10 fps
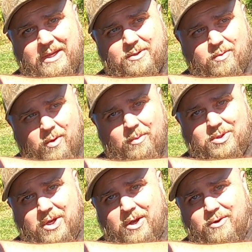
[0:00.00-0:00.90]
days that were
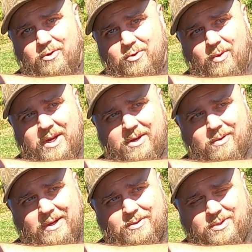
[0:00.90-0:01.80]
almost 120
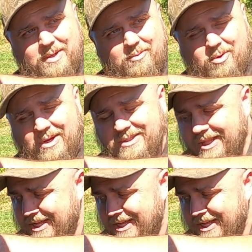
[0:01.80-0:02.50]
degrees or something crazy